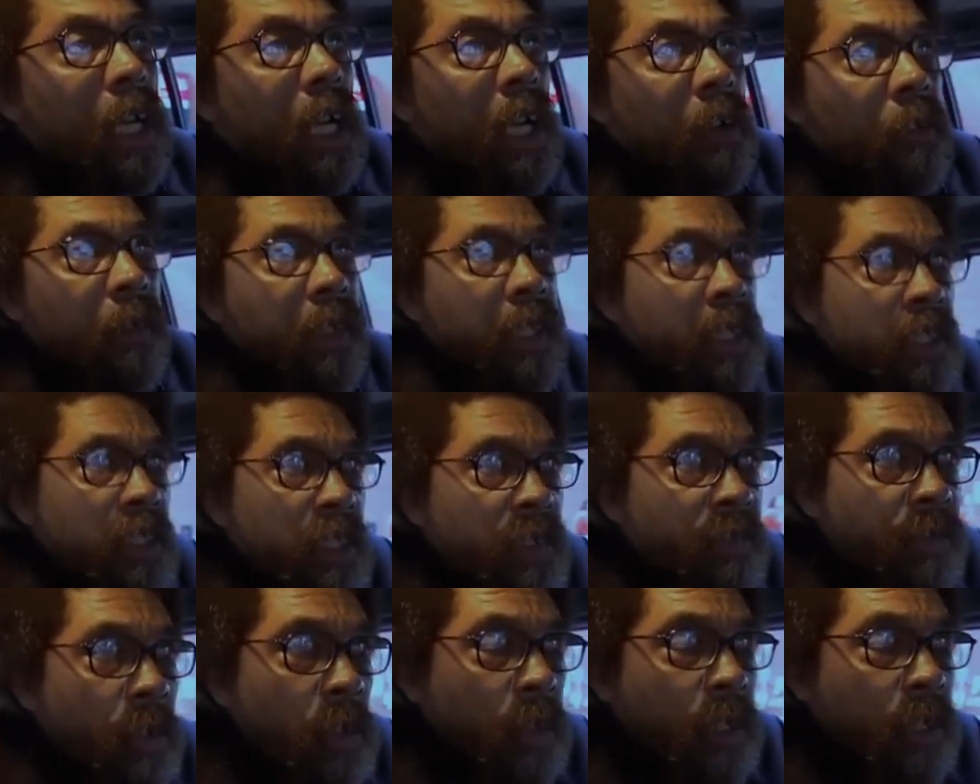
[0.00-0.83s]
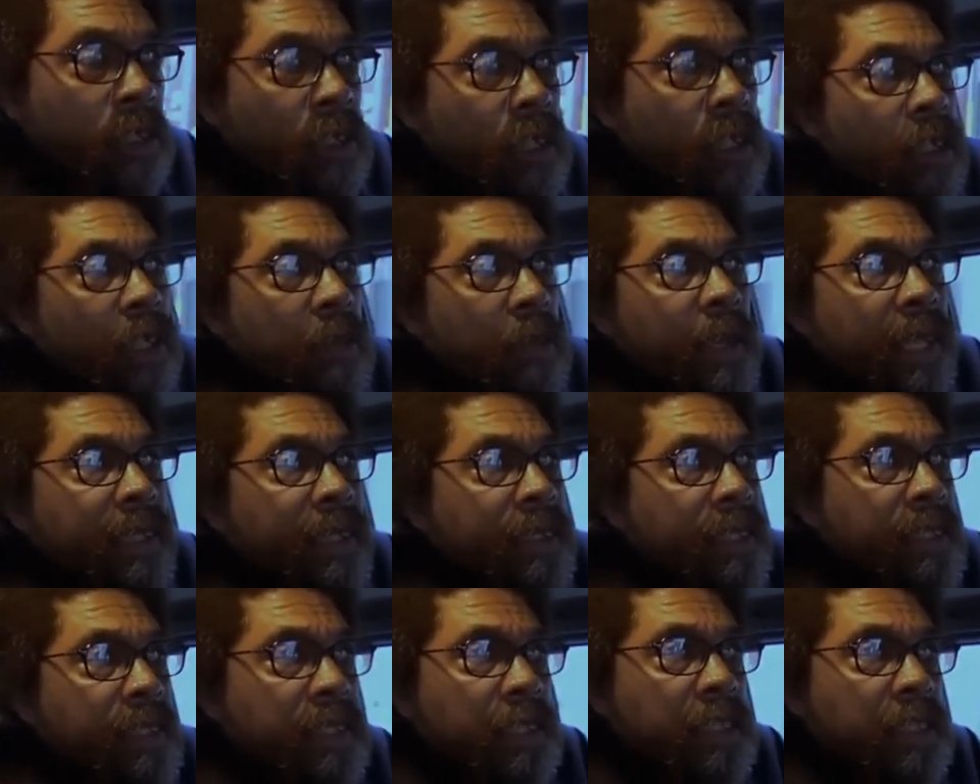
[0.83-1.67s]
Religious folk could talk
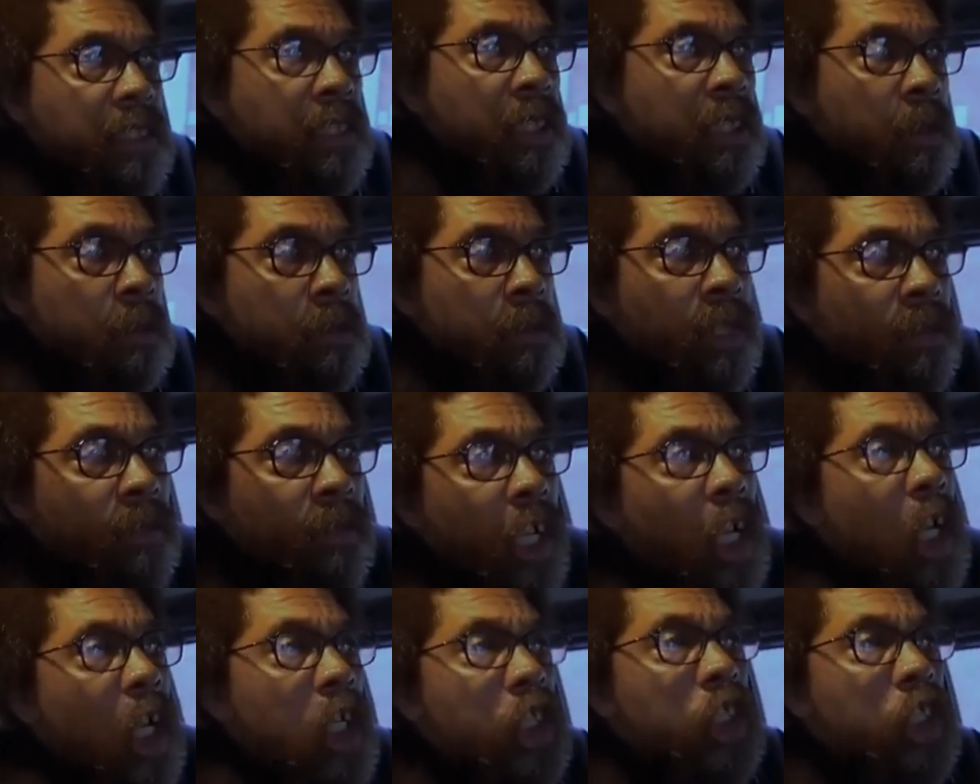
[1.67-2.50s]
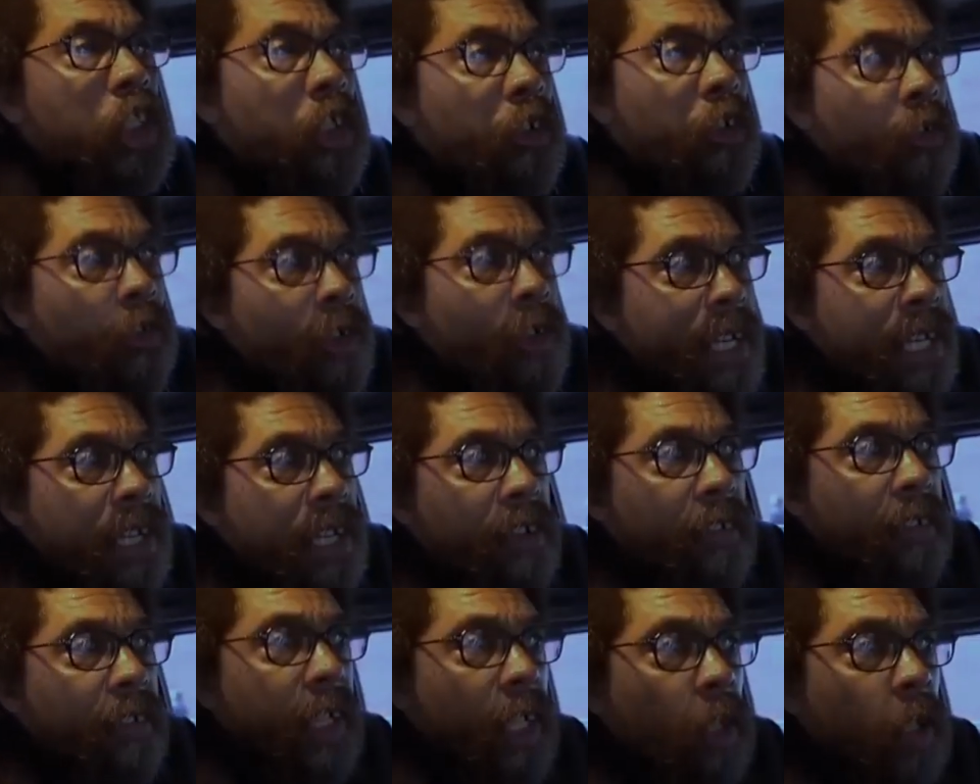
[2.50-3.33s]
about this in terms of
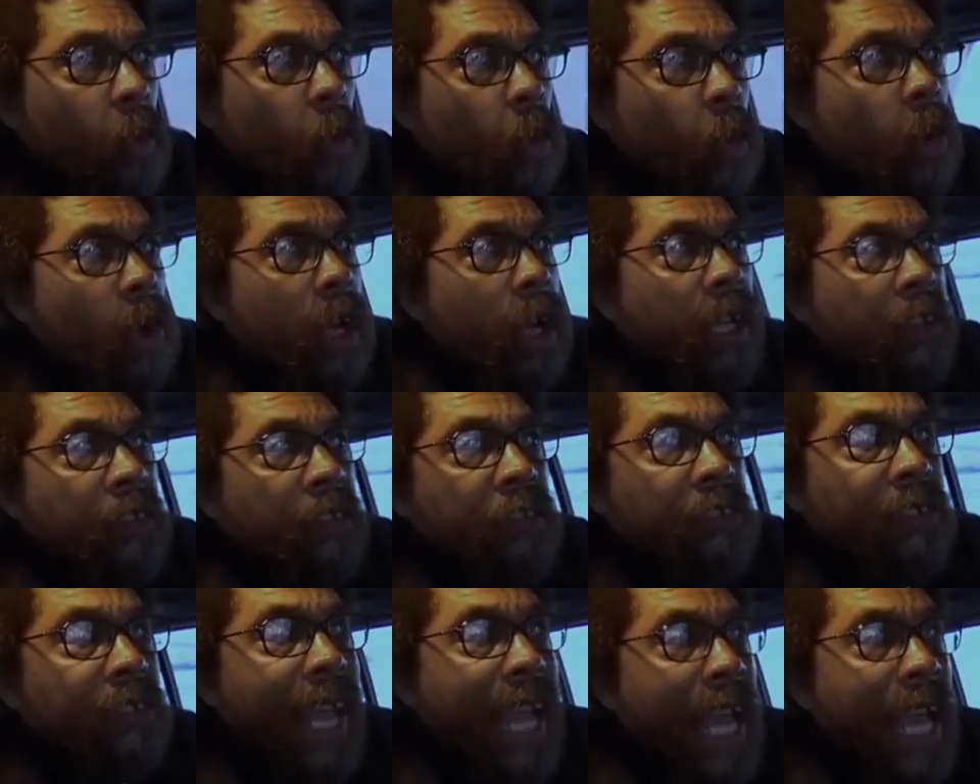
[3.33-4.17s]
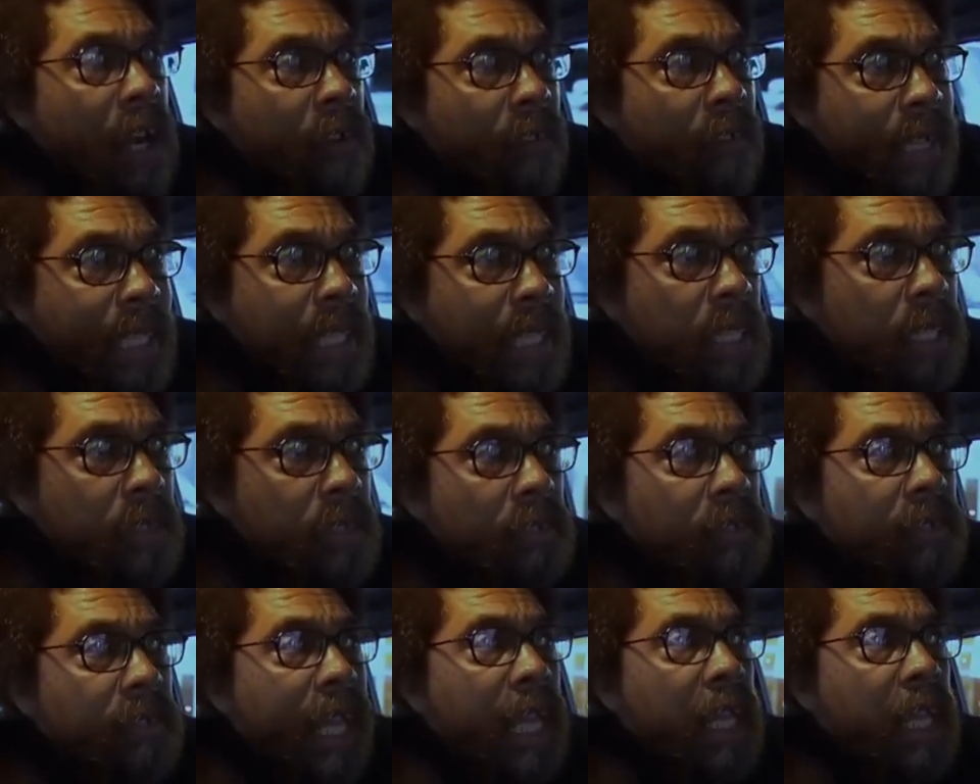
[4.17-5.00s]
surrendering one's
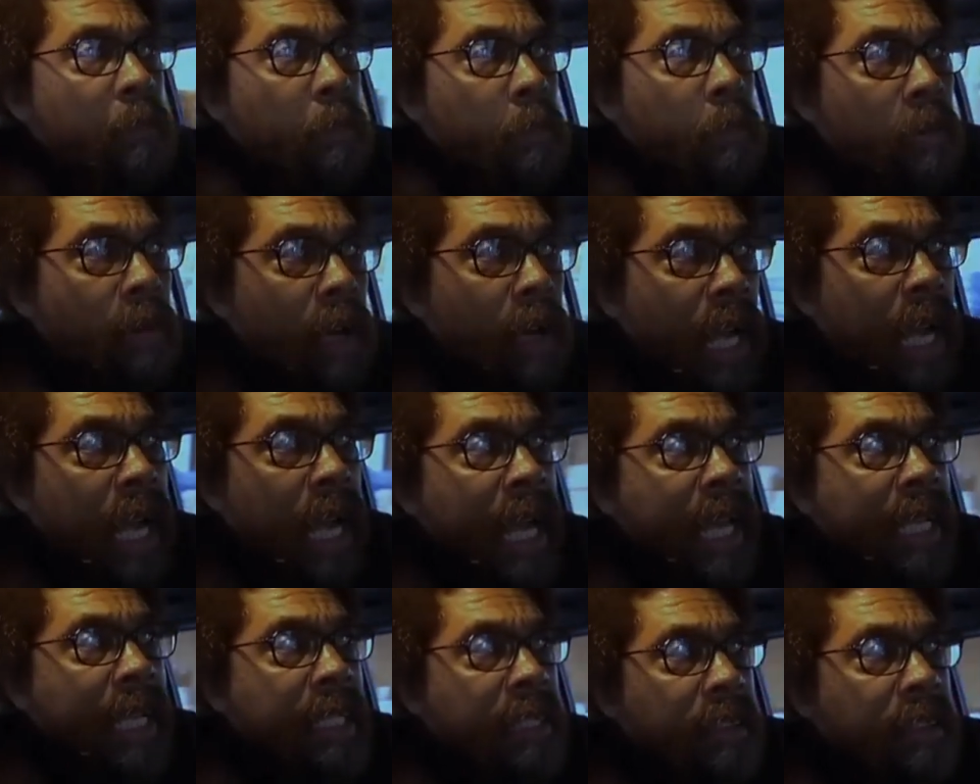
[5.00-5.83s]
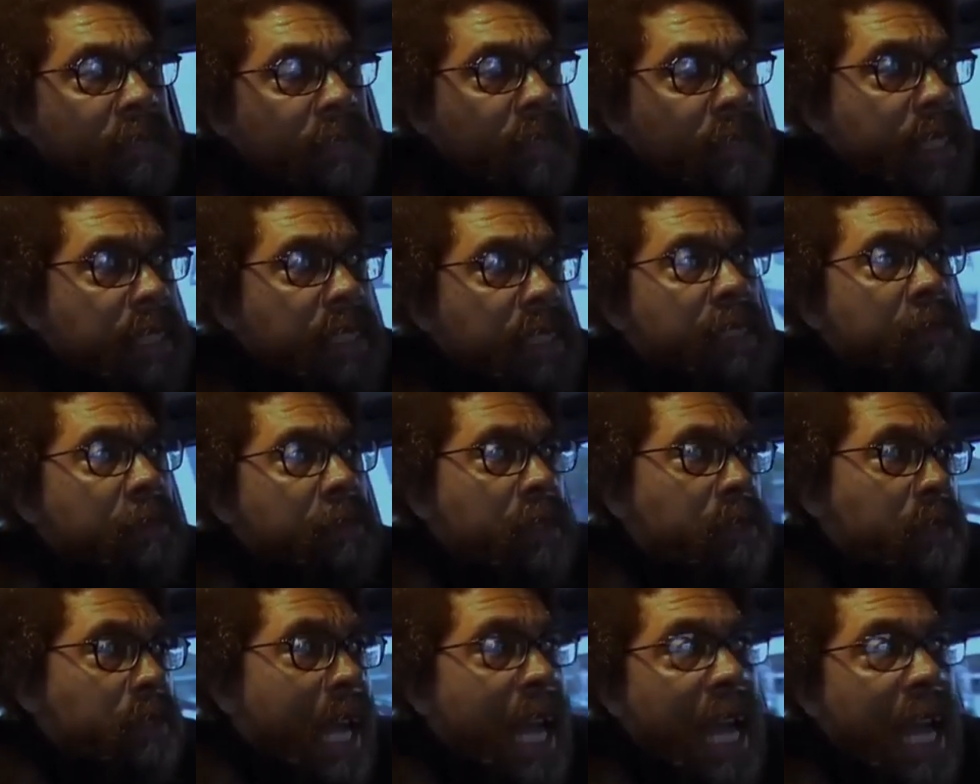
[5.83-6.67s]
arrogance and pride in the face of
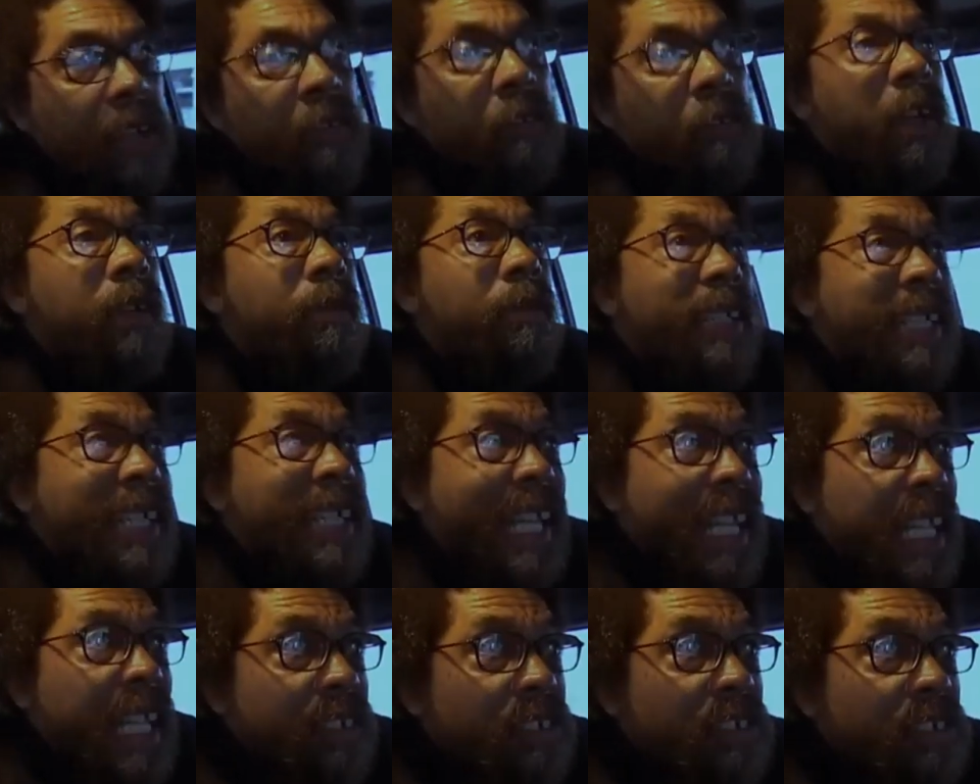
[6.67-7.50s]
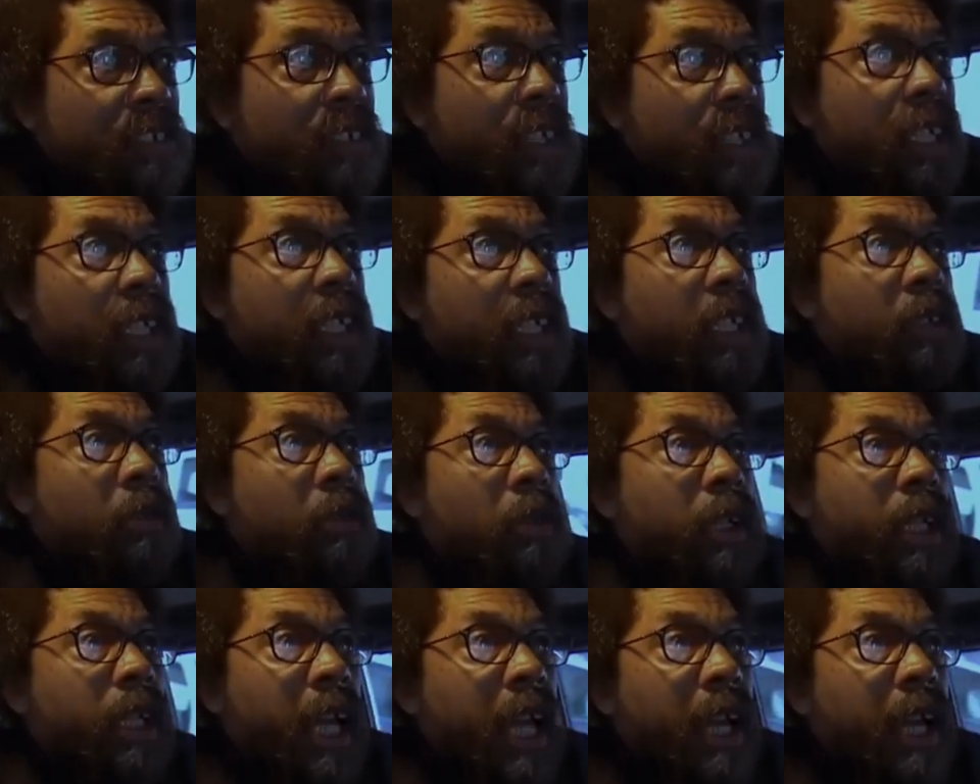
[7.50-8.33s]
divine revelation and
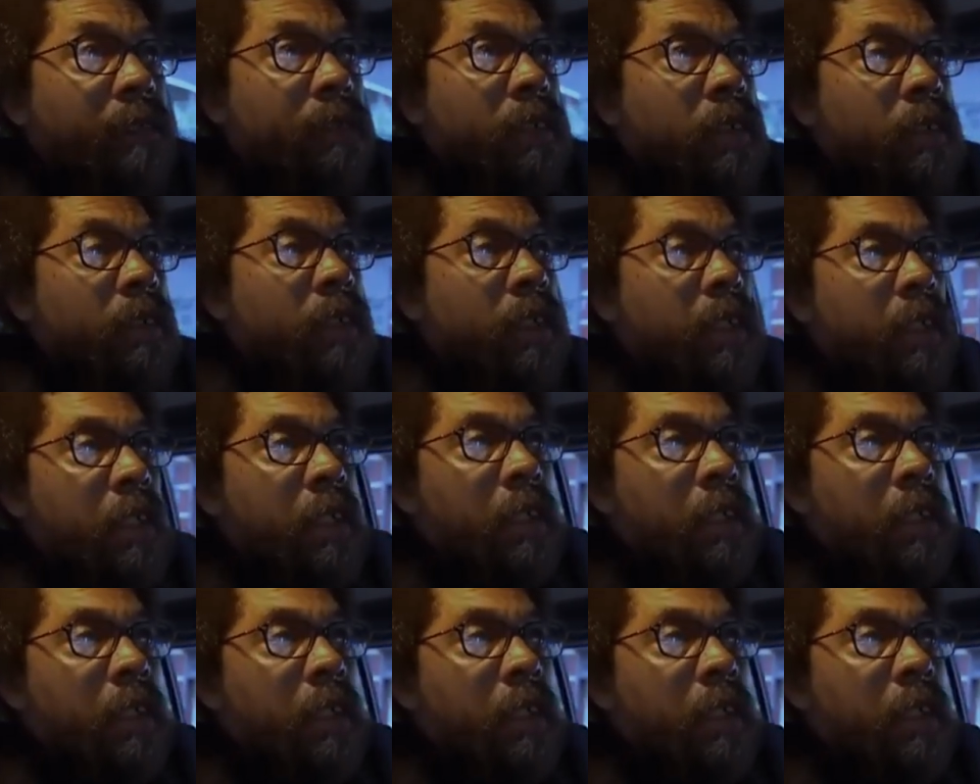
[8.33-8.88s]
what have you.